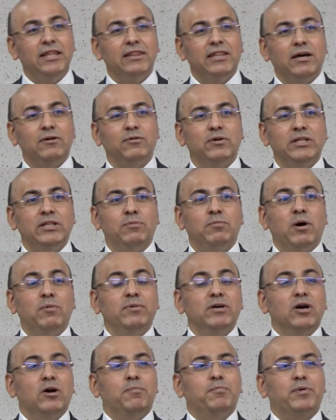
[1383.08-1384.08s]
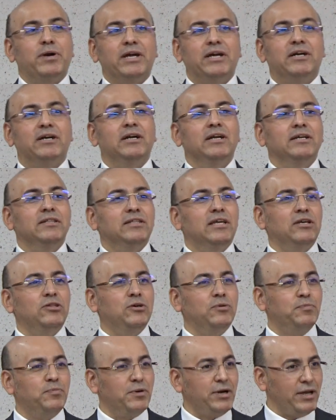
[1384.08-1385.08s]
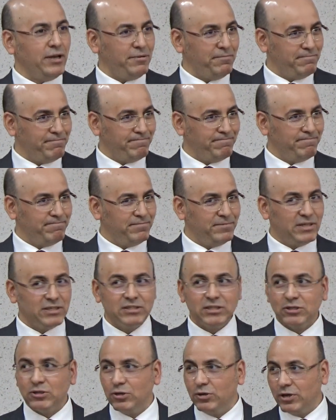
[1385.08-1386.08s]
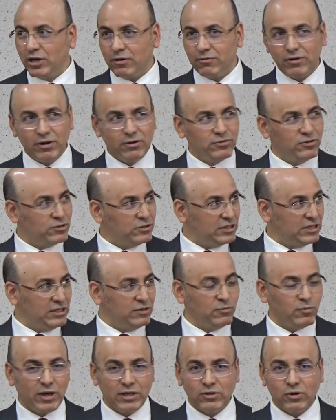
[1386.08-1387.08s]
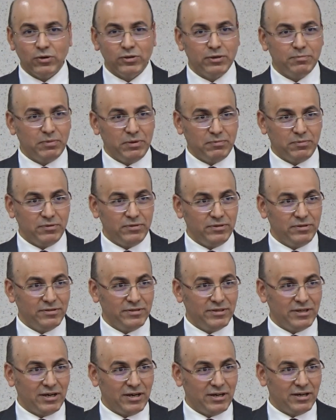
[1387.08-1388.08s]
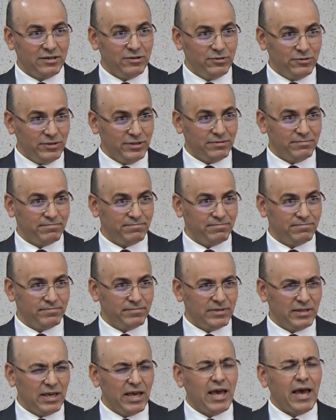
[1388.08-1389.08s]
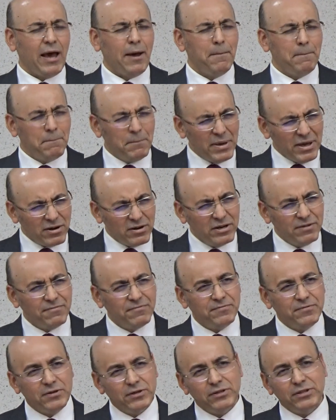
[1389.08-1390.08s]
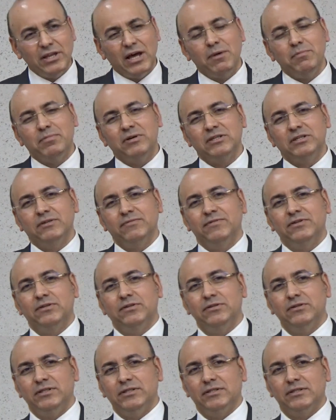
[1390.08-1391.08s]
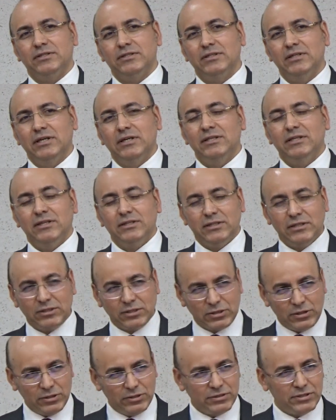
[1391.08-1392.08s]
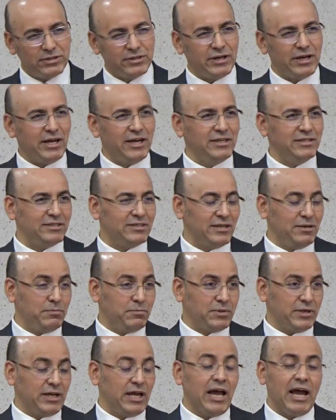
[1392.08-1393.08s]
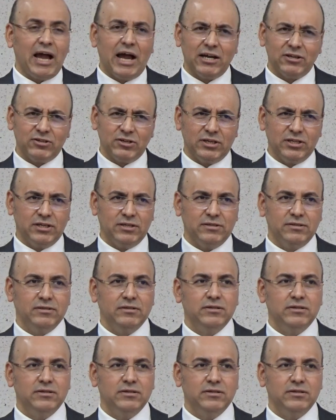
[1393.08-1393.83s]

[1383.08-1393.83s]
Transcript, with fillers: that in the moment of prayer, they don't pray. They just look around seeing what other people are doing. And very few numbers of students they just close their eyes and pray. Actually,